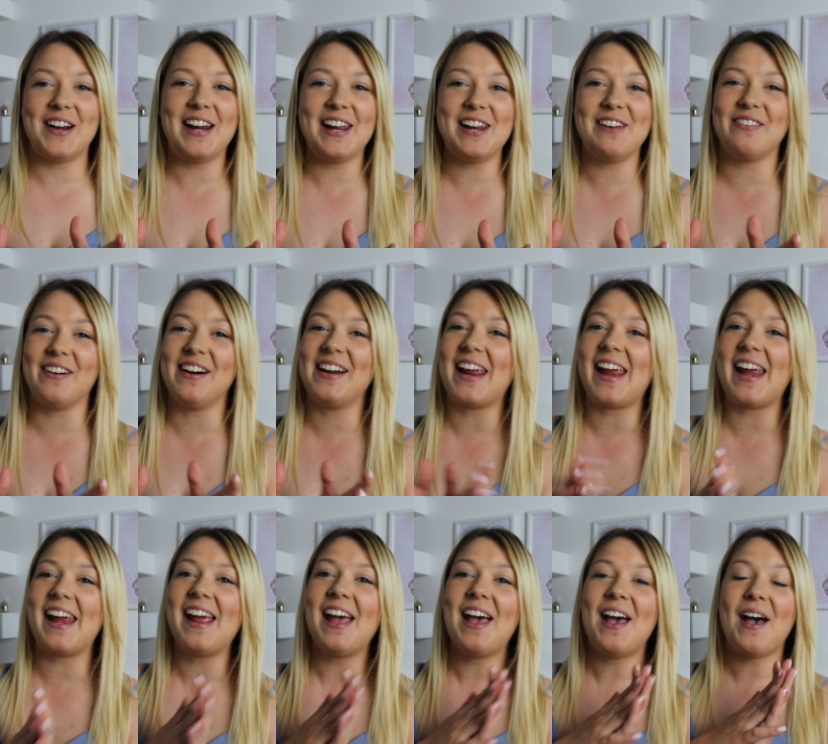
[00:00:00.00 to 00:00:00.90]
really
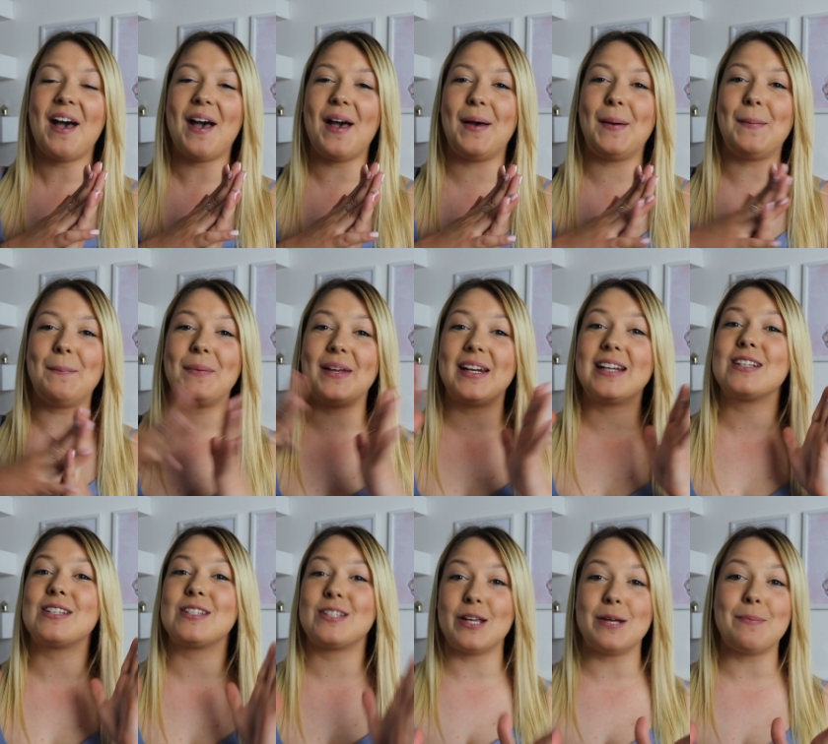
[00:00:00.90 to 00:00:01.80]
funny, um, but
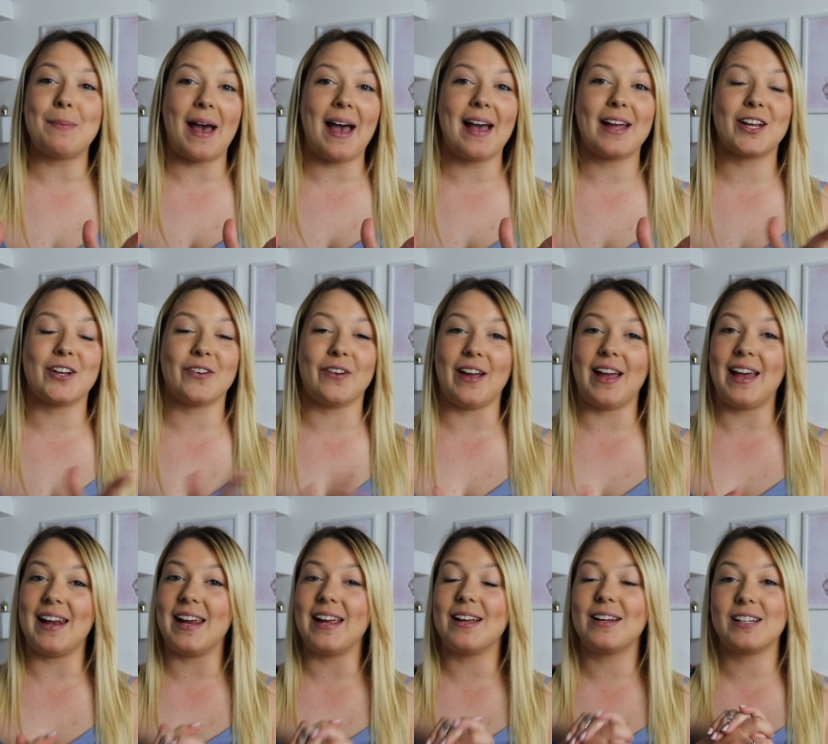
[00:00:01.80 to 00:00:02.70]
it's super accurate
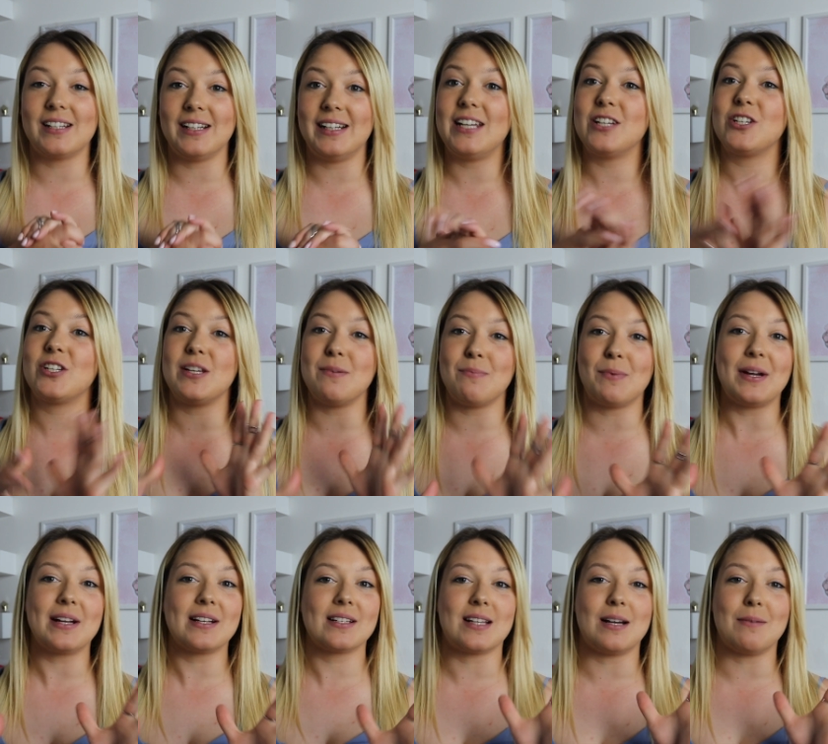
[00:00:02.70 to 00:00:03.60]
and it literally
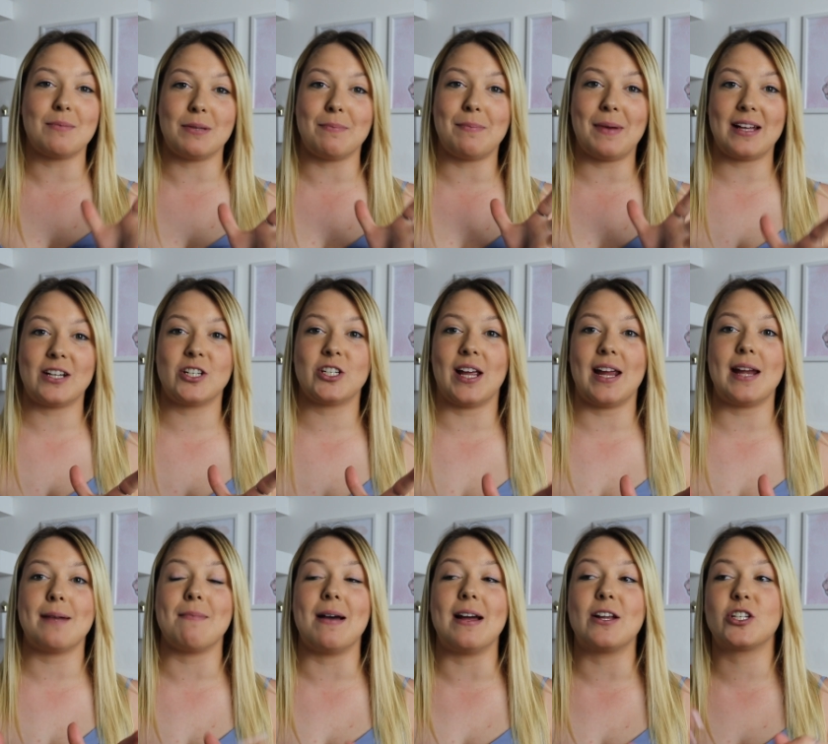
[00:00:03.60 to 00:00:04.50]
brings up the best
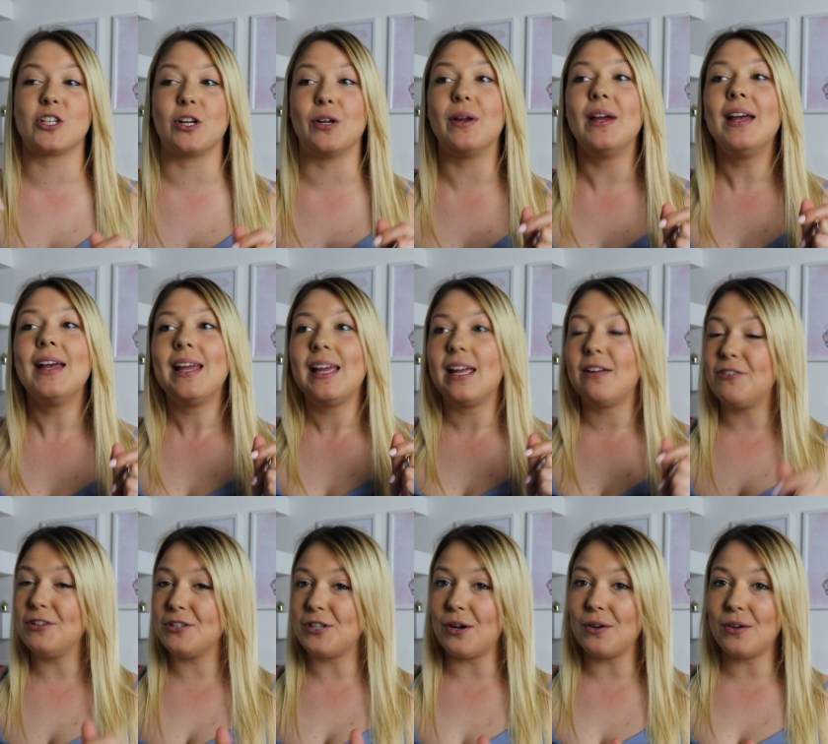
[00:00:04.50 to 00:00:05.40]
shade match. So
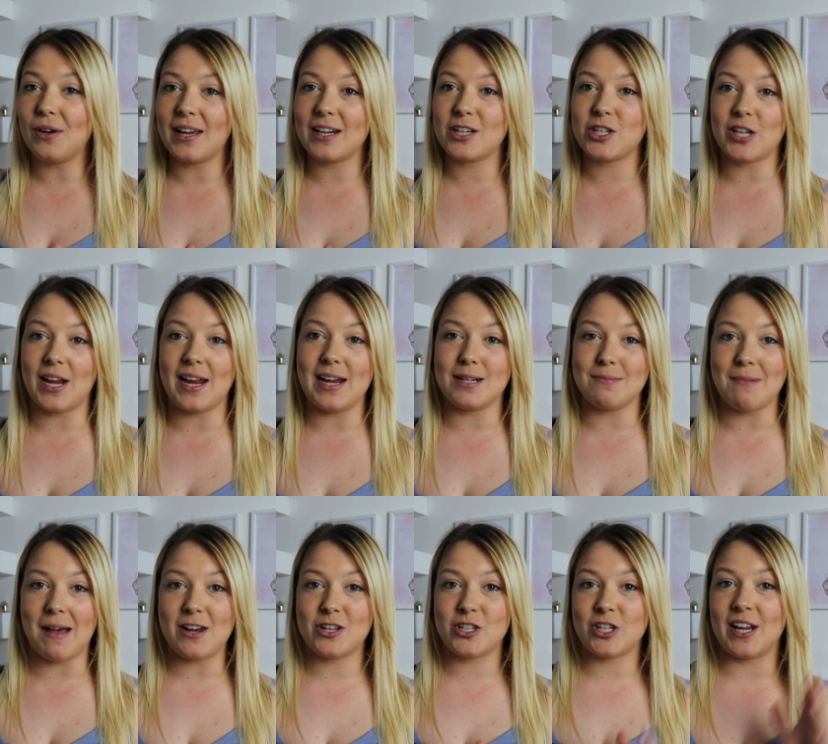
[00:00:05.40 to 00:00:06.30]
if you don't like shade
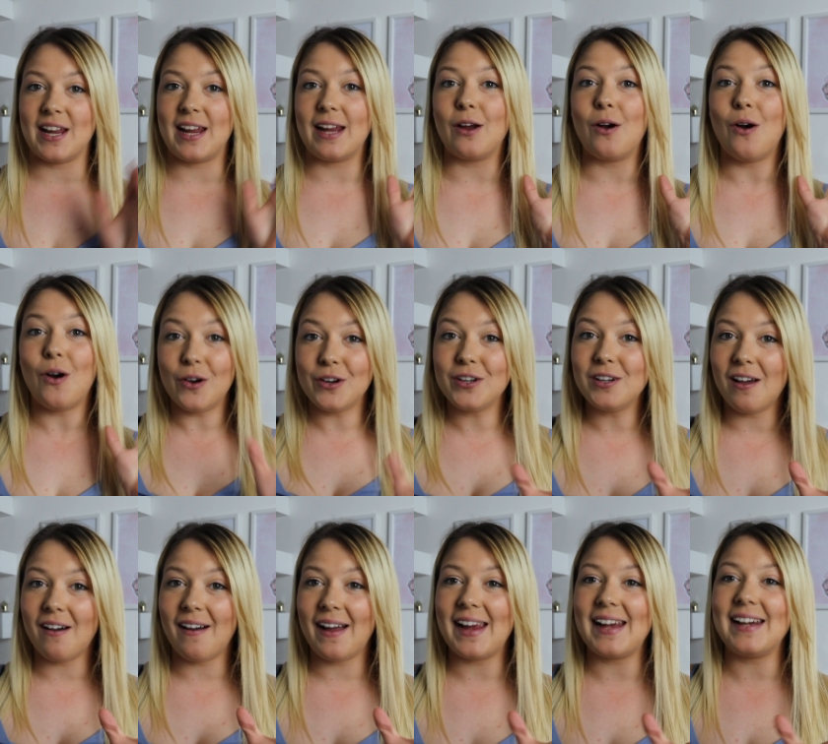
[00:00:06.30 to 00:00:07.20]
matching
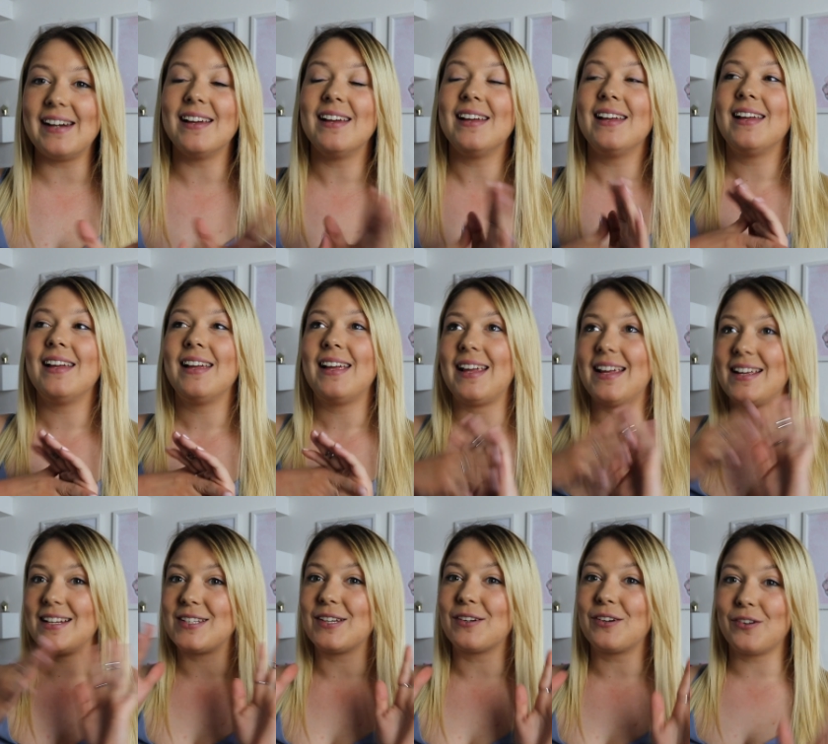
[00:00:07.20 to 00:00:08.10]
online,
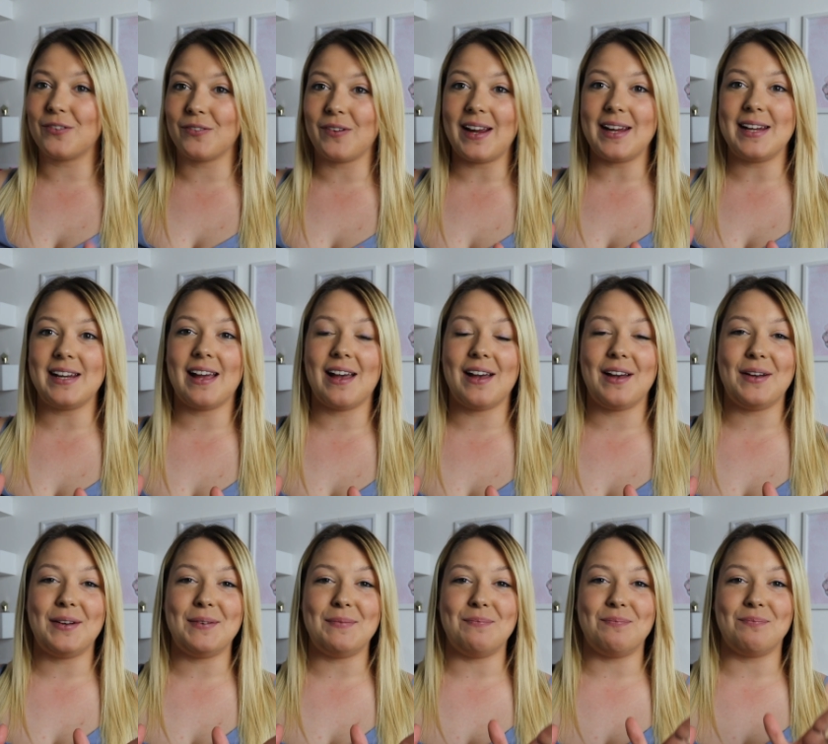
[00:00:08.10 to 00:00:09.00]
it's a great
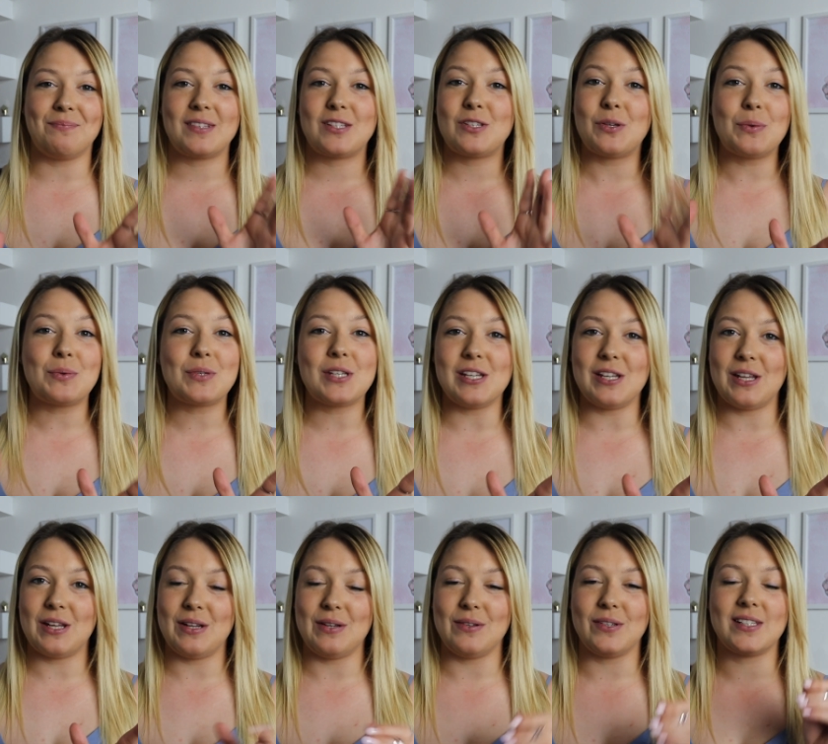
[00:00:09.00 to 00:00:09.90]
um, tool to
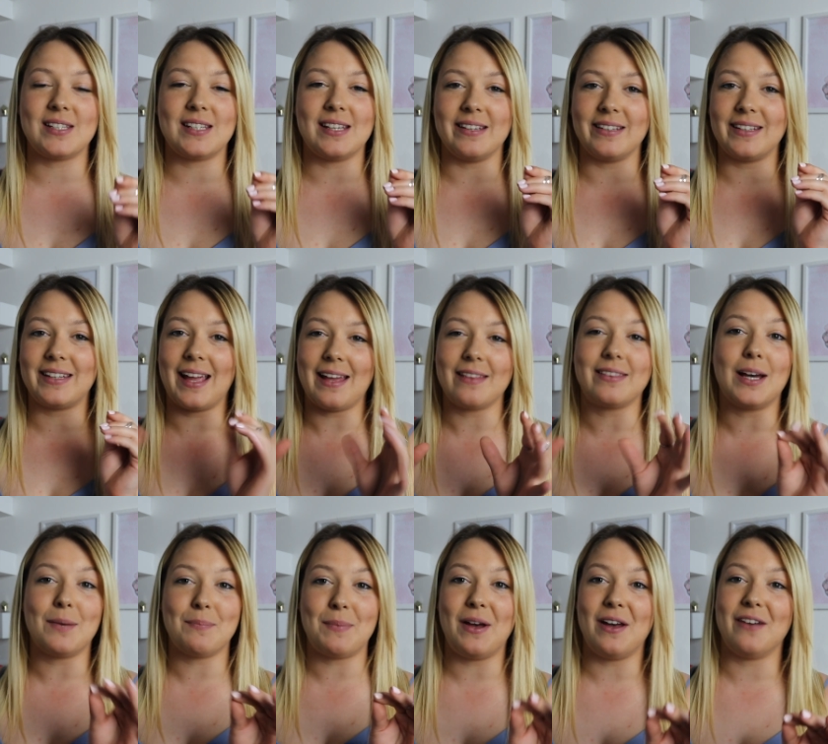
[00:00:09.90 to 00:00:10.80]
use to get
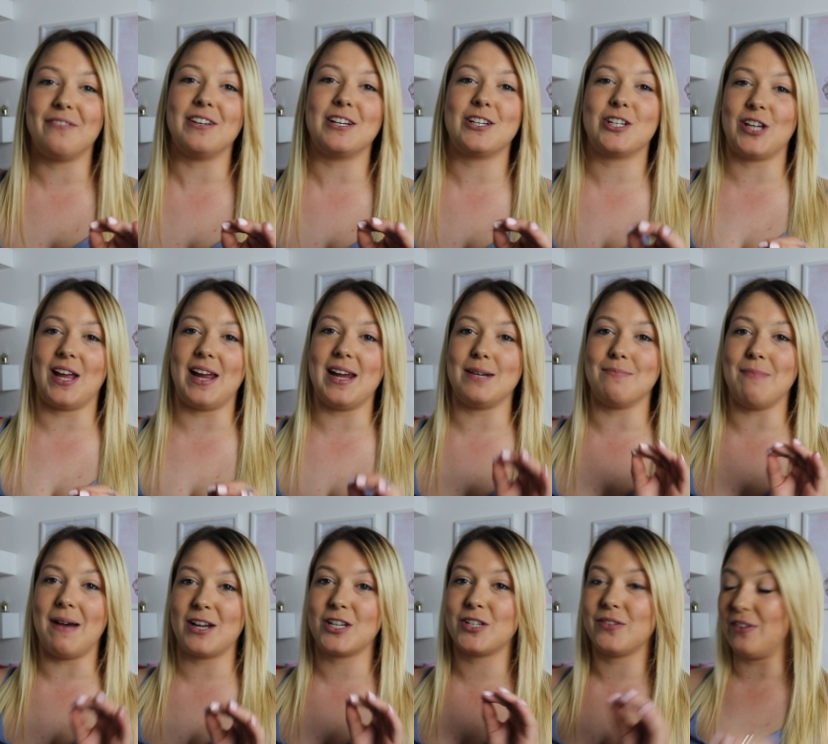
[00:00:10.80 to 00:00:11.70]
that perfect shade
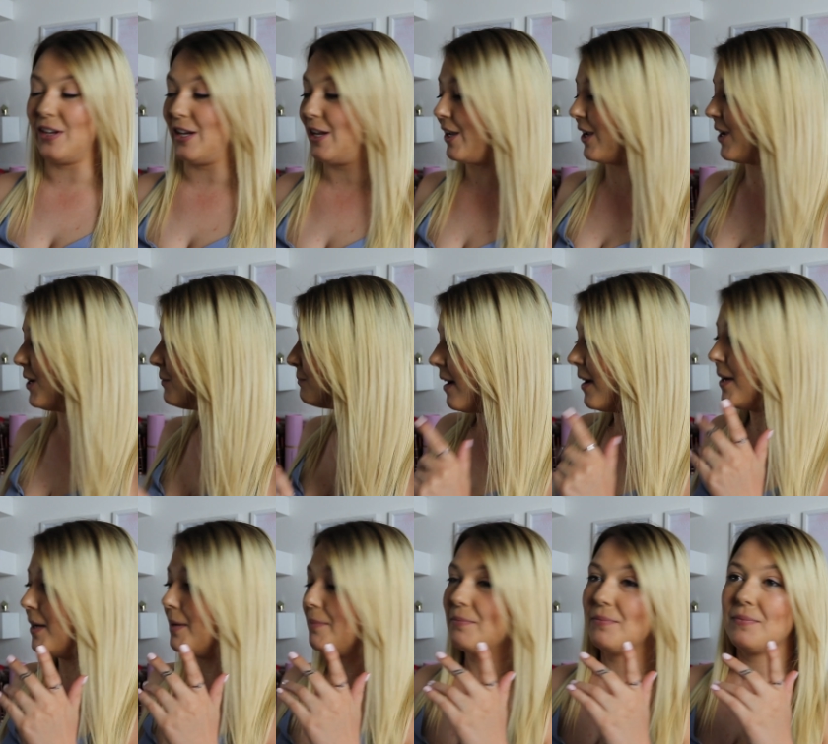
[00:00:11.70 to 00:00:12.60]
match for you.
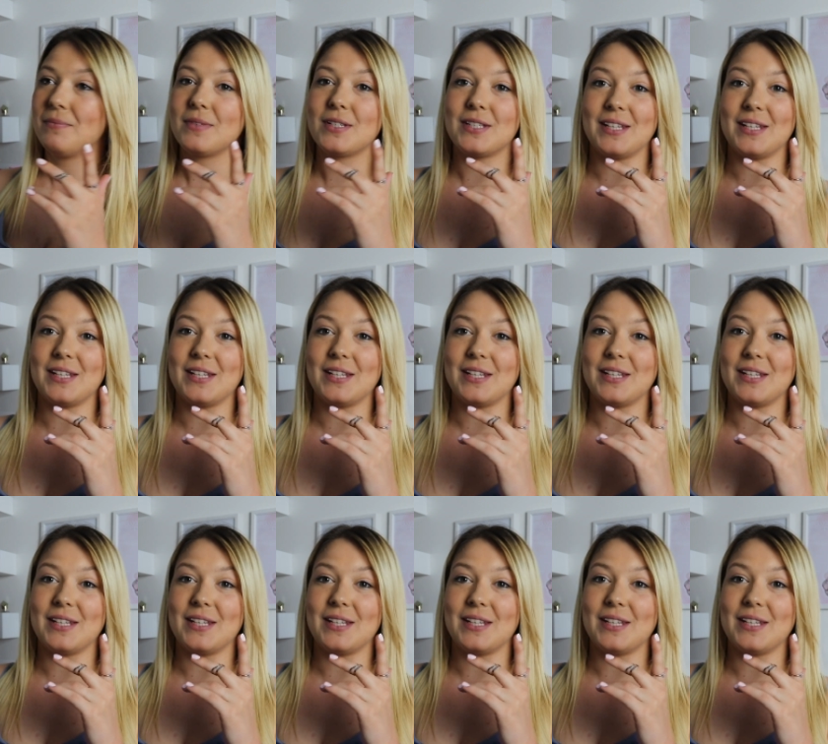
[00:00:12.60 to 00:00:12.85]
Um,